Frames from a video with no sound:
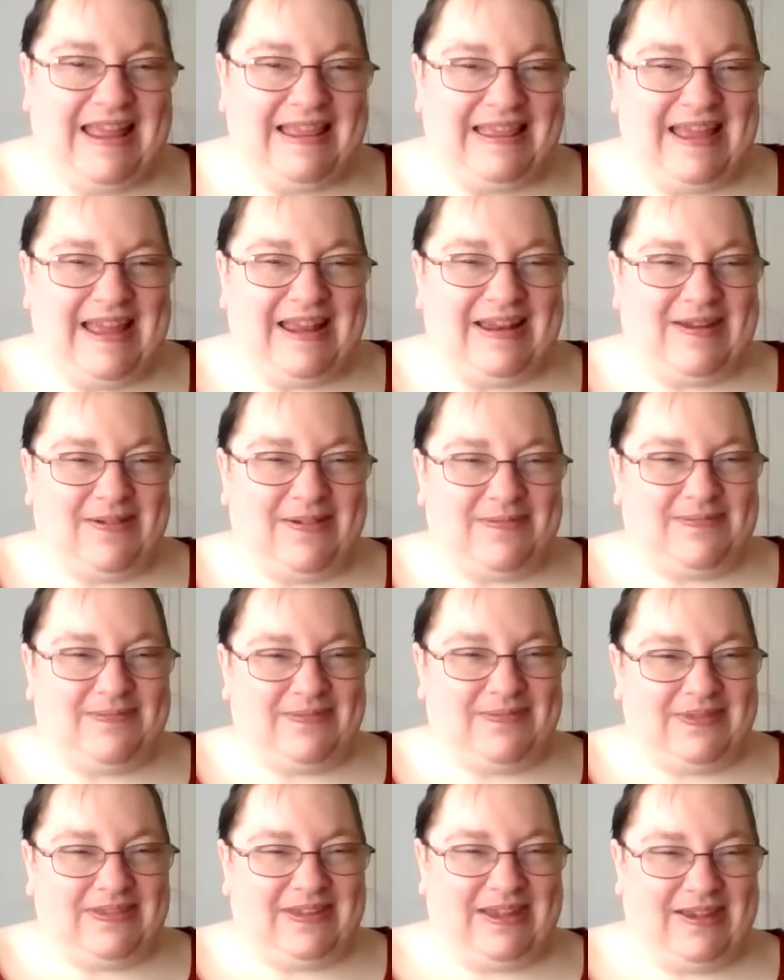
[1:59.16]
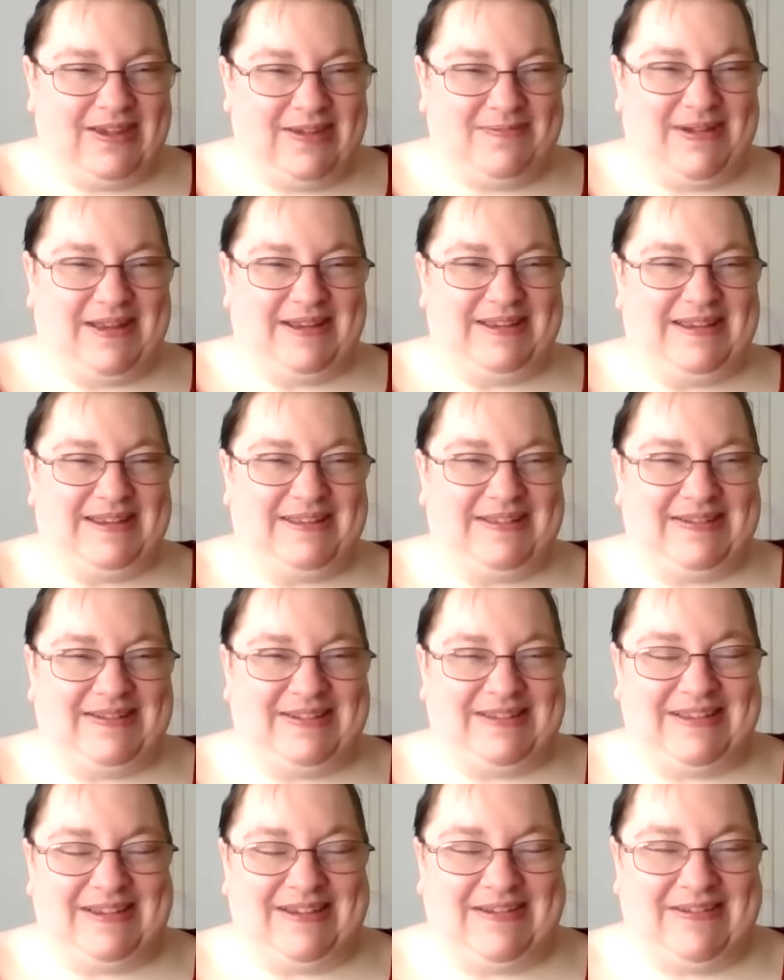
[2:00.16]
And then, um, like you mentioned,
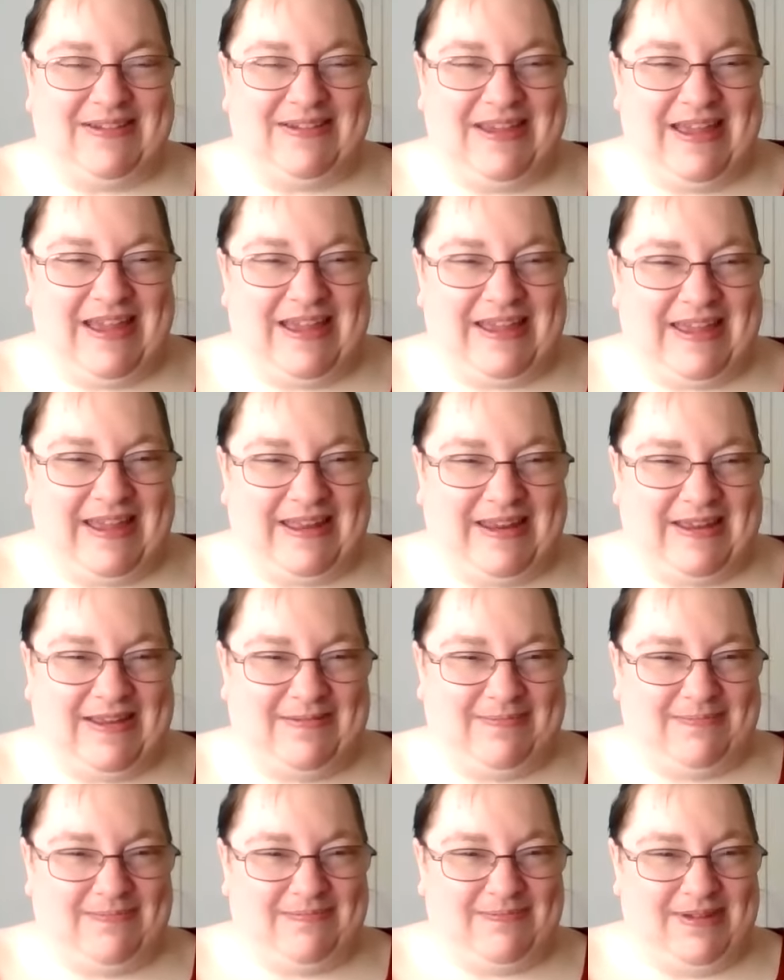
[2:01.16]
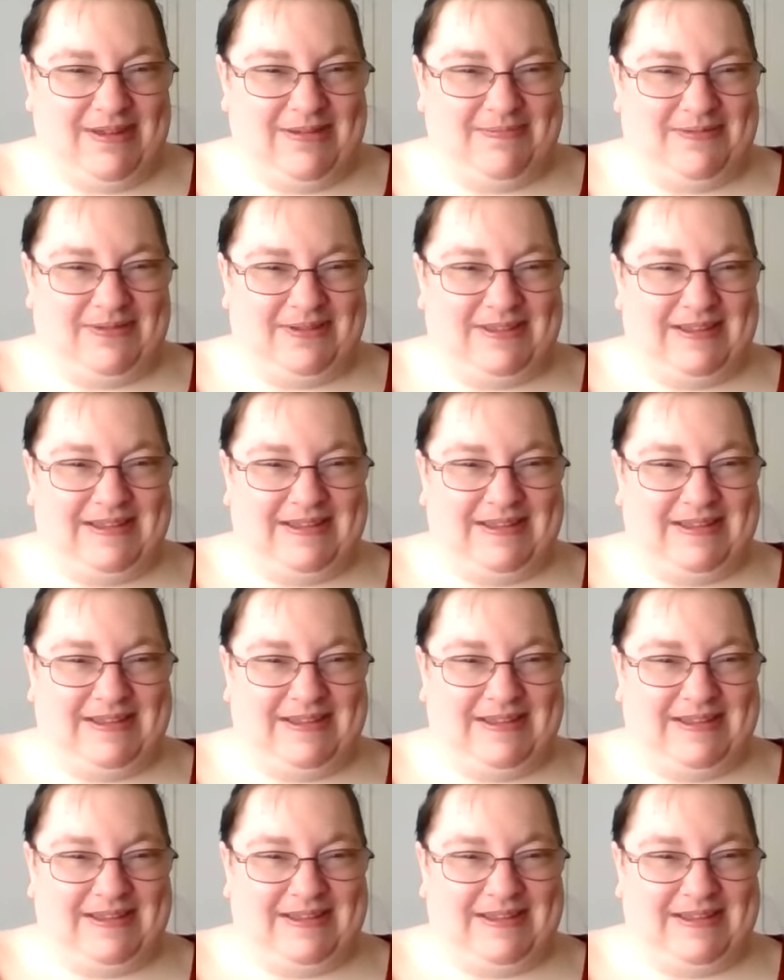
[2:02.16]
also getting people